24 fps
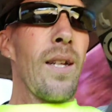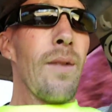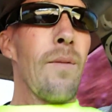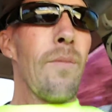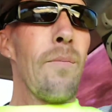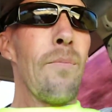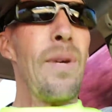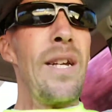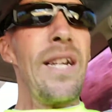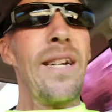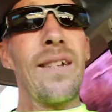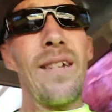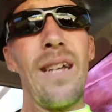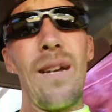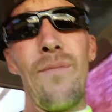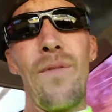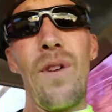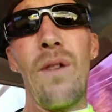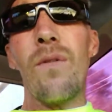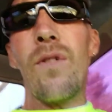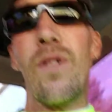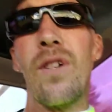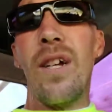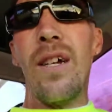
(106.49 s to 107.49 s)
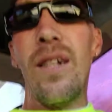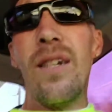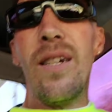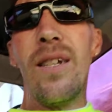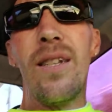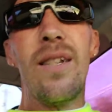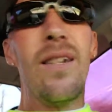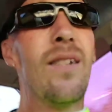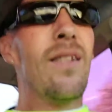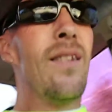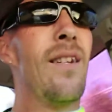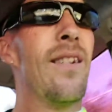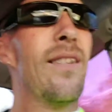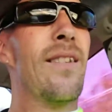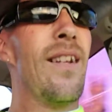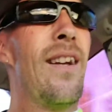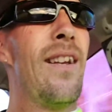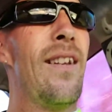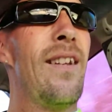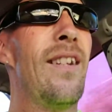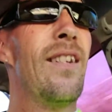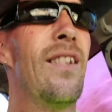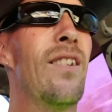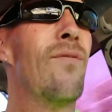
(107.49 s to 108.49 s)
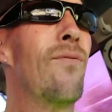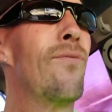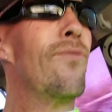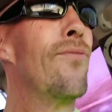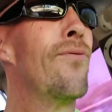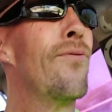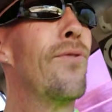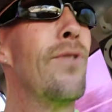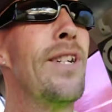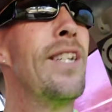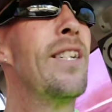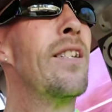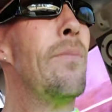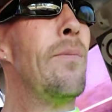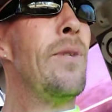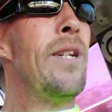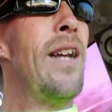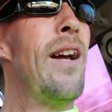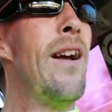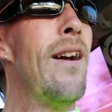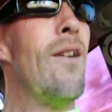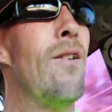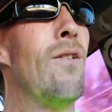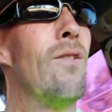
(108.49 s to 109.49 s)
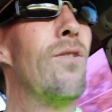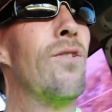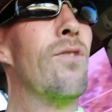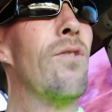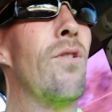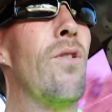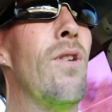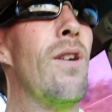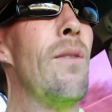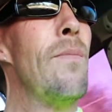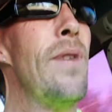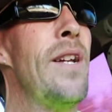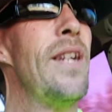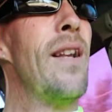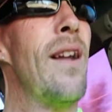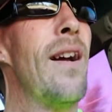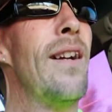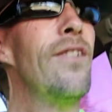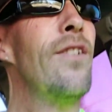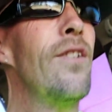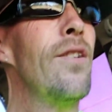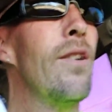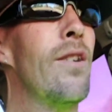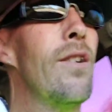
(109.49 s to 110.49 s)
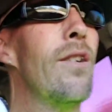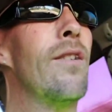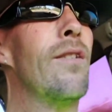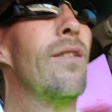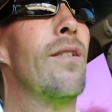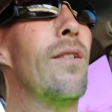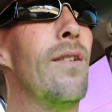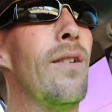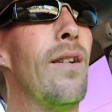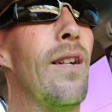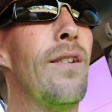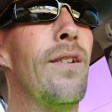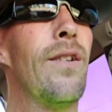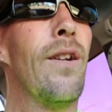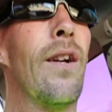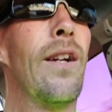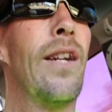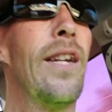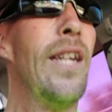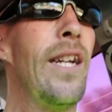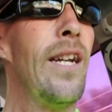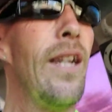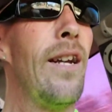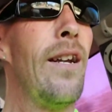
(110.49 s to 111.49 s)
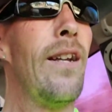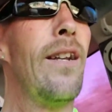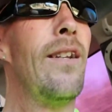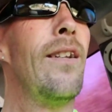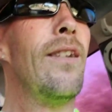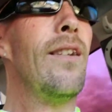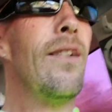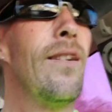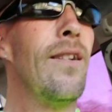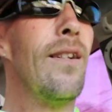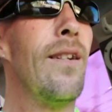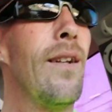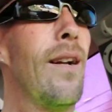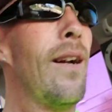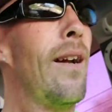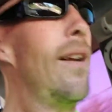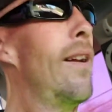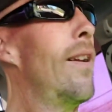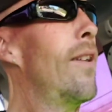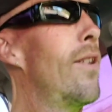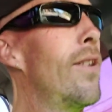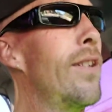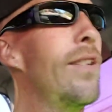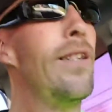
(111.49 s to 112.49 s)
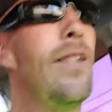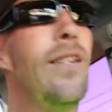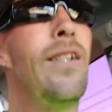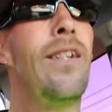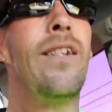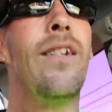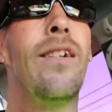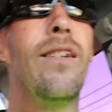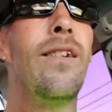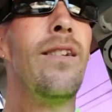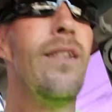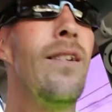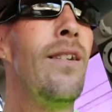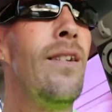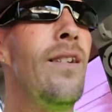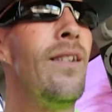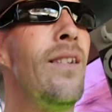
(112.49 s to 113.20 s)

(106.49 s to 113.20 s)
being that I've never done anything like that, it freaked me out. So, I took a hit, held it in,